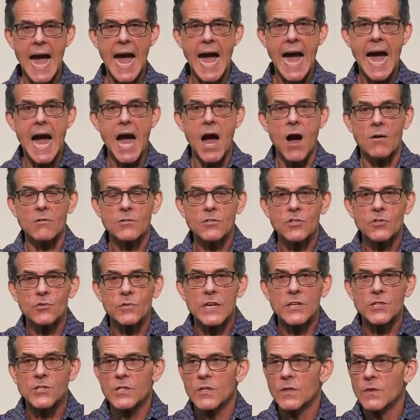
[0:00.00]
out,
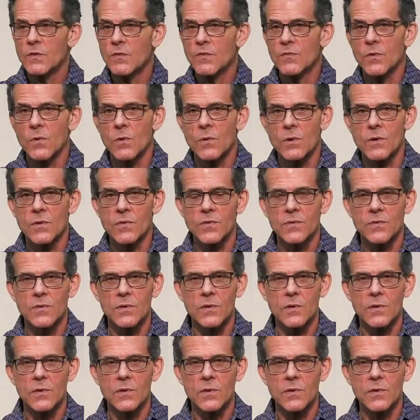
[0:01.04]
stretching forth